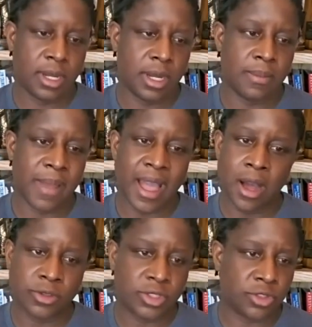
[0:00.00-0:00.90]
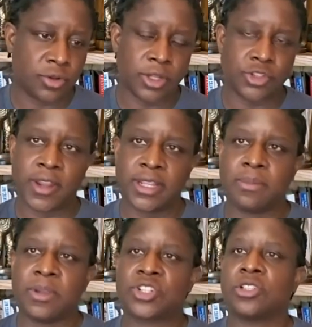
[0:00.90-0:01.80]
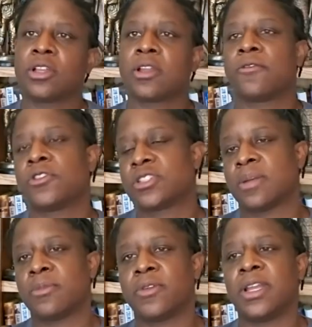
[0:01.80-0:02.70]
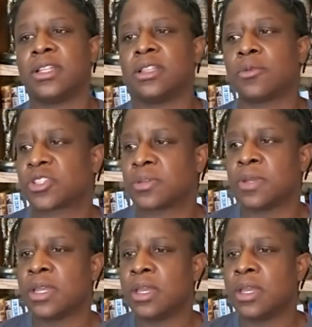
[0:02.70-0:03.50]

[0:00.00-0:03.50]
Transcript: um, out doing a training mission looking for a submarine, and there were some.